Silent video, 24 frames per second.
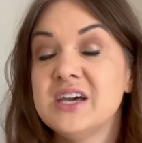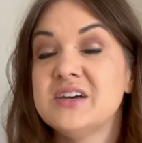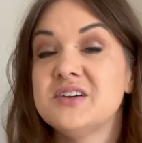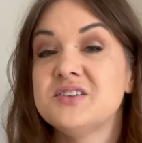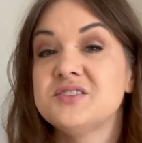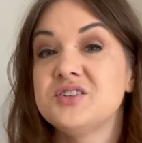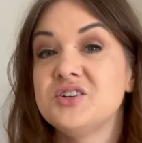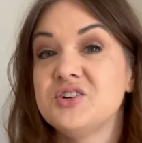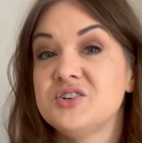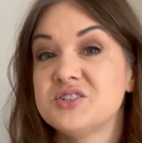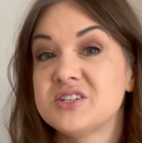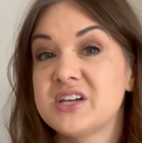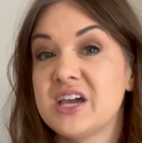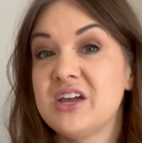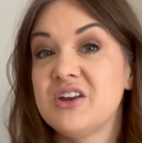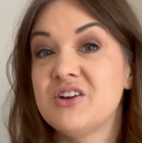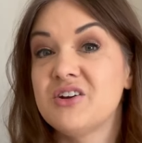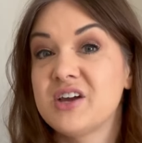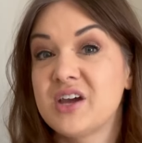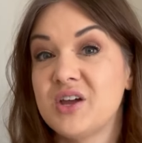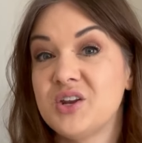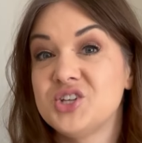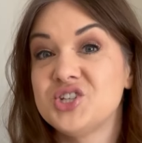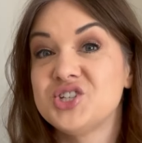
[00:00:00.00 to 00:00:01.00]
so your skater
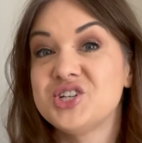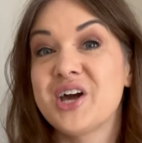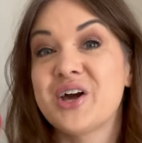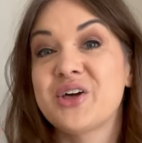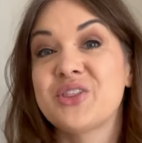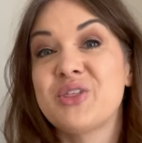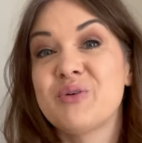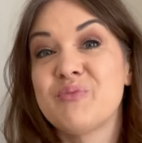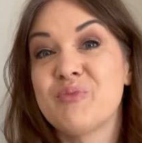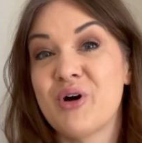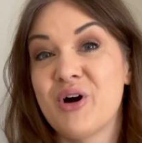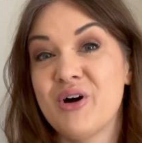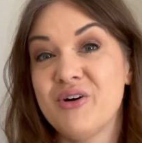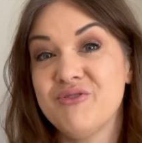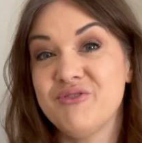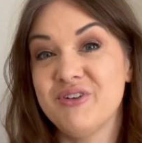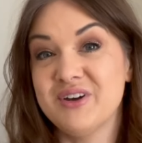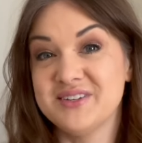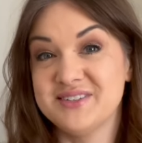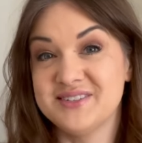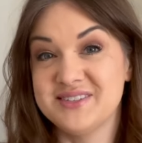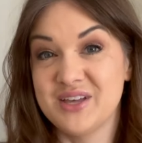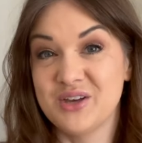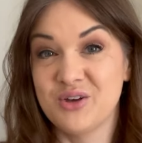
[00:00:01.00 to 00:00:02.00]
can check them off
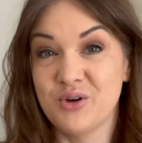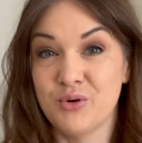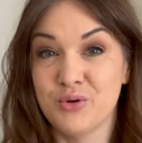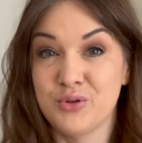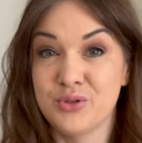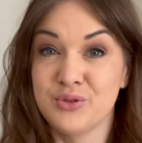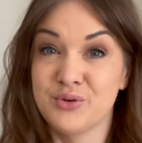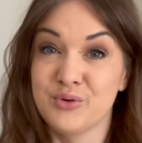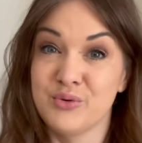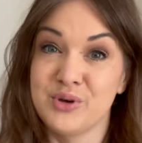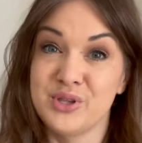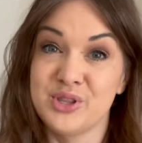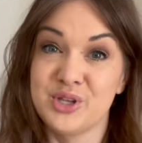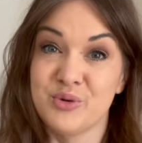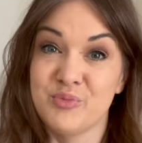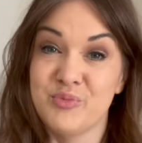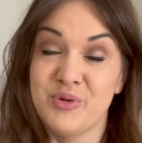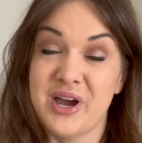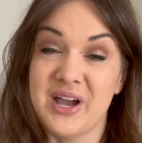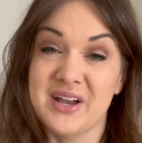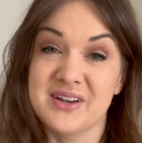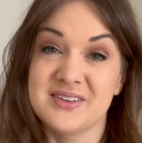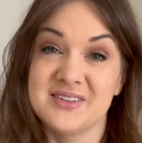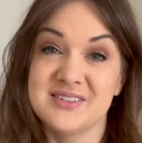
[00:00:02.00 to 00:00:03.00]
as they go through in their
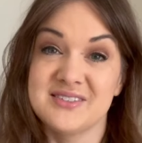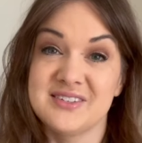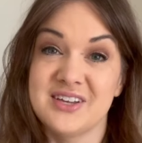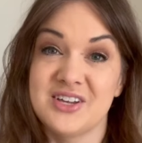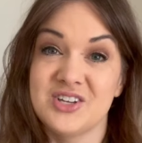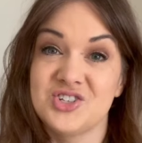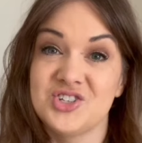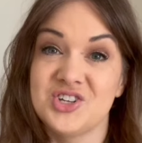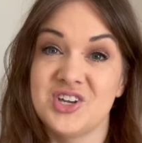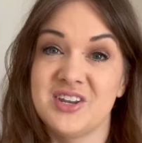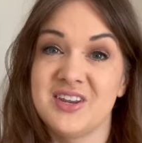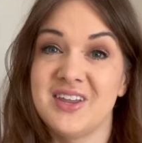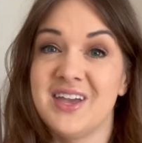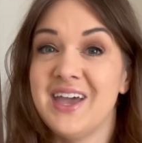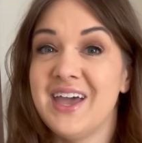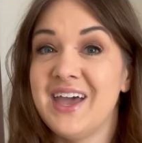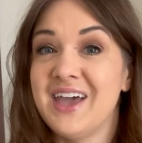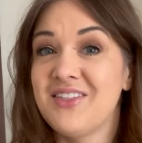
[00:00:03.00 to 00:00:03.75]
practice session.